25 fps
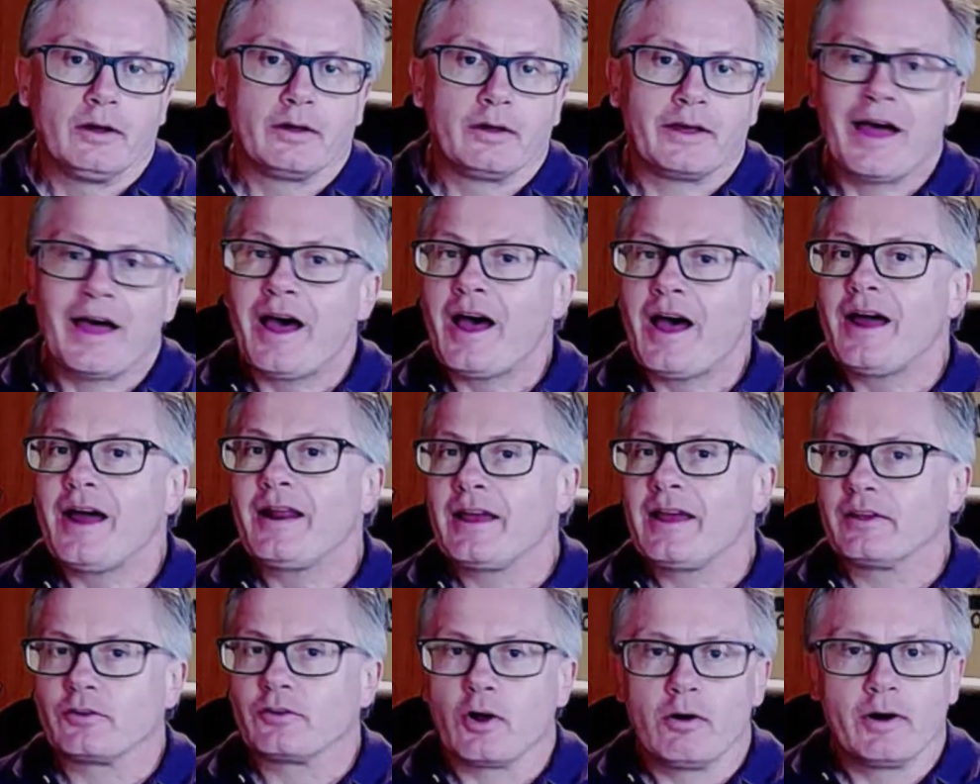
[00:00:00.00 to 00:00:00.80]
God
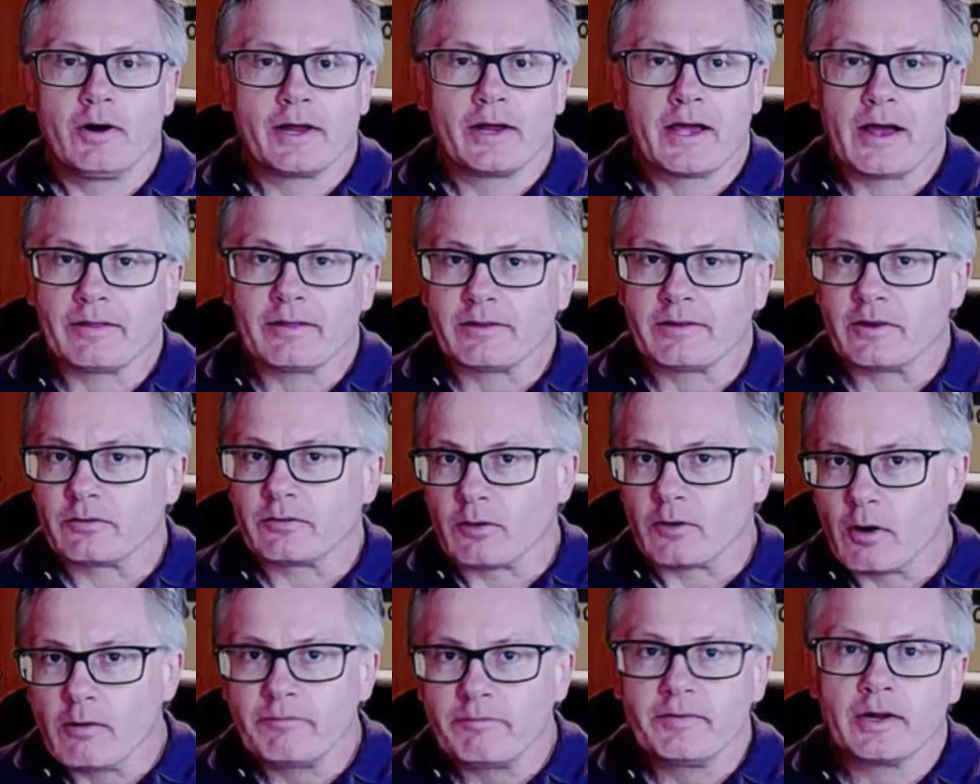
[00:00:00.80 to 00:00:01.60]
has already got this
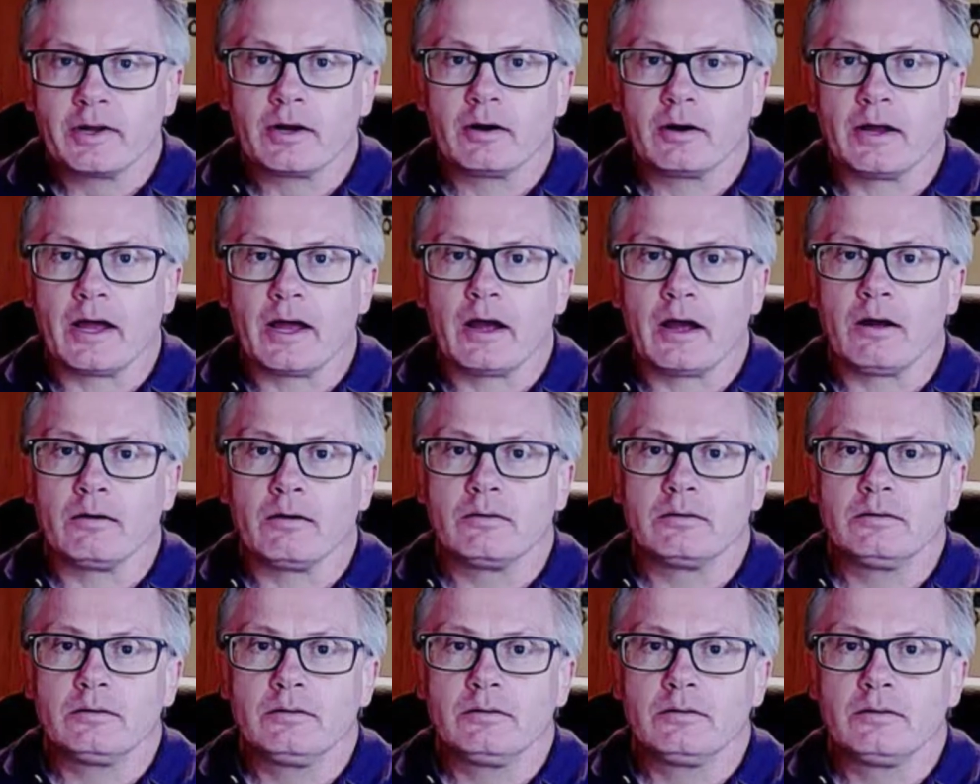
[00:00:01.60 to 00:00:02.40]
all figured
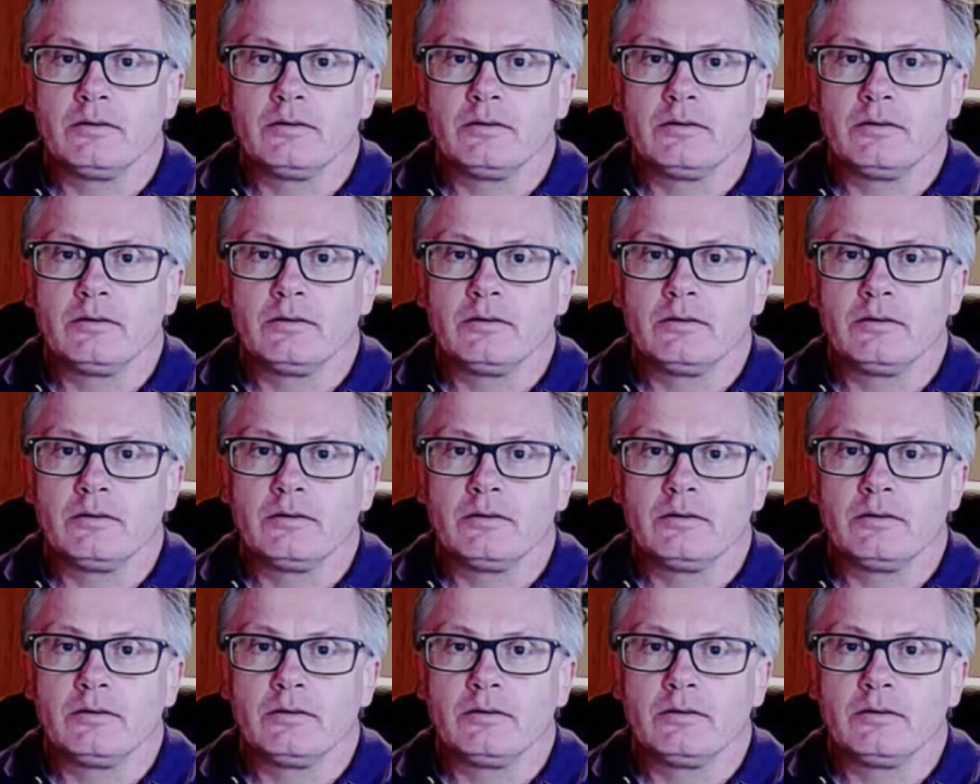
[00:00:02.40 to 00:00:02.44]
out.